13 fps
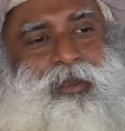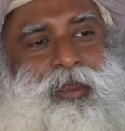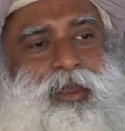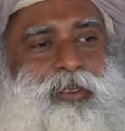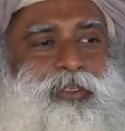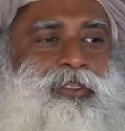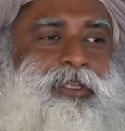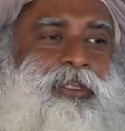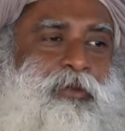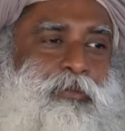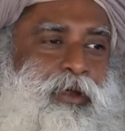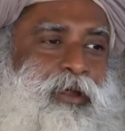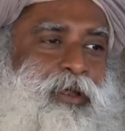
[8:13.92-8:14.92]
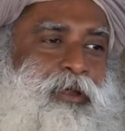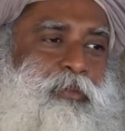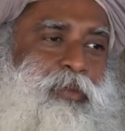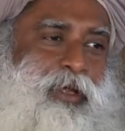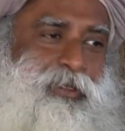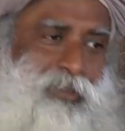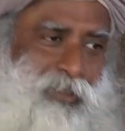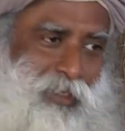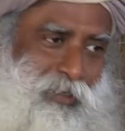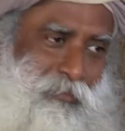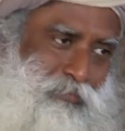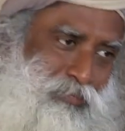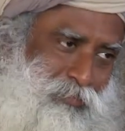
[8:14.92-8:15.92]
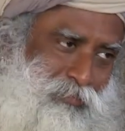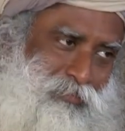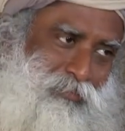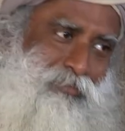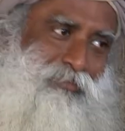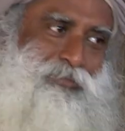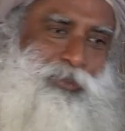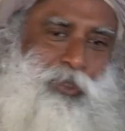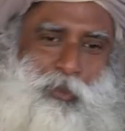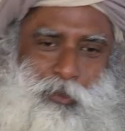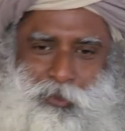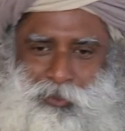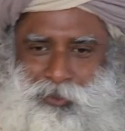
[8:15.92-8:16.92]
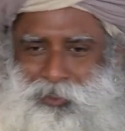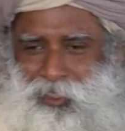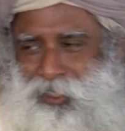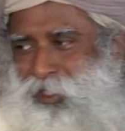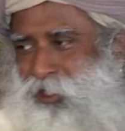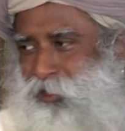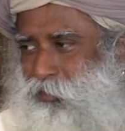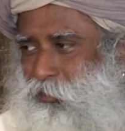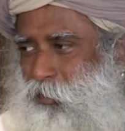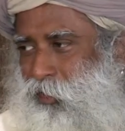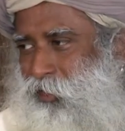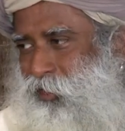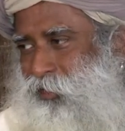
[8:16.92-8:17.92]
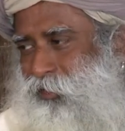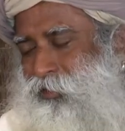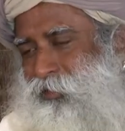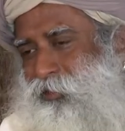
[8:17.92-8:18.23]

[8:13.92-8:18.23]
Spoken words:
and still the market prices are no good taking it to the market.